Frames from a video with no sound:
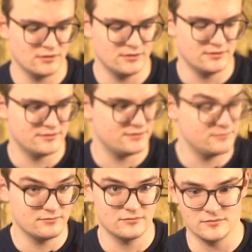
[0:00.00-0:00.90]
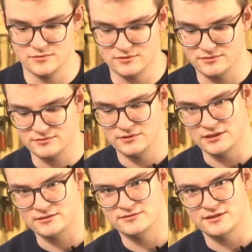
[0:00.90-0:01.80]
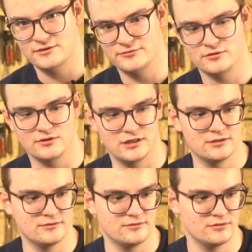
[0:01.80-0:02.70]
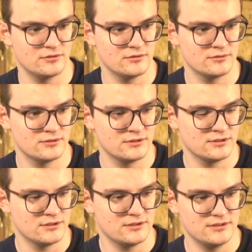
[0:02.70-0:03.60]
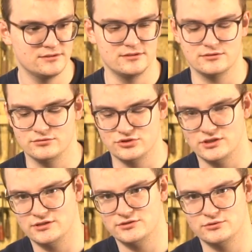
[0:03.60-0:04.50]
it's like safer and easier to change.